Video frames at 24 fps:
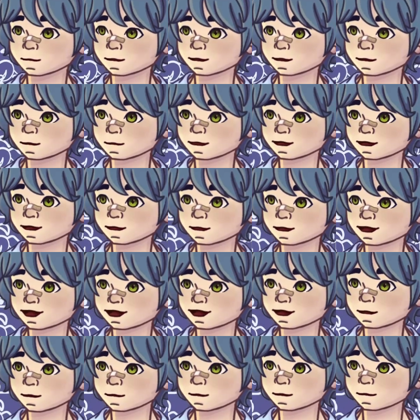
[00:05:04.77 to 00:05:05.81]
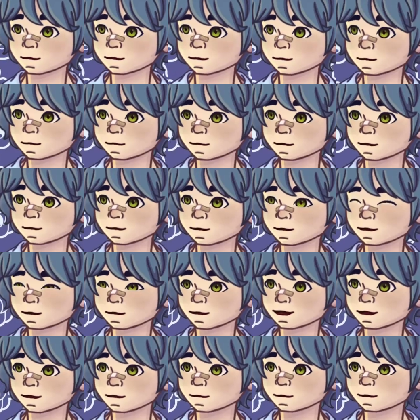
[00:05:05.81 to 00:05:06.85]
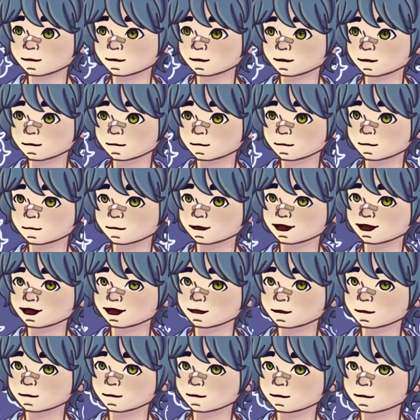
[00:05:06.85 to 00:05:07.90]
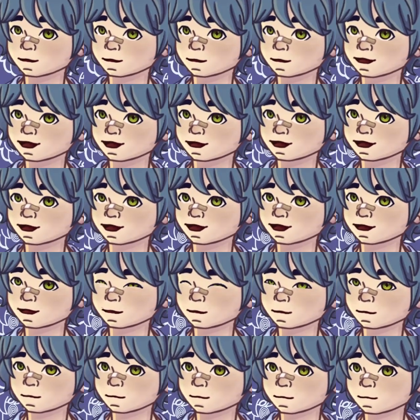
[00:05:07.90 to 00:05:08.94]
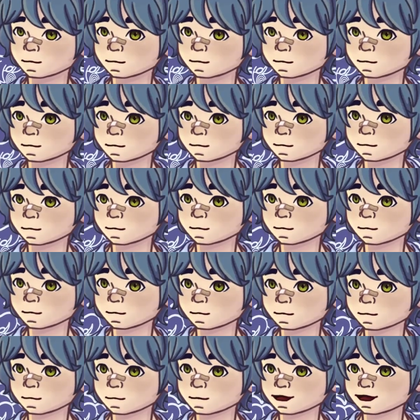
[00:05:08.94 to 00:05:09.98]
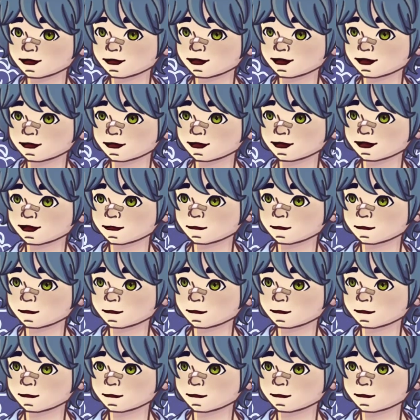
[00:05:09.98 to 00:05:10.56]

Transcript: they stayed relatively even in thickness and followed a consistent path, unlike in the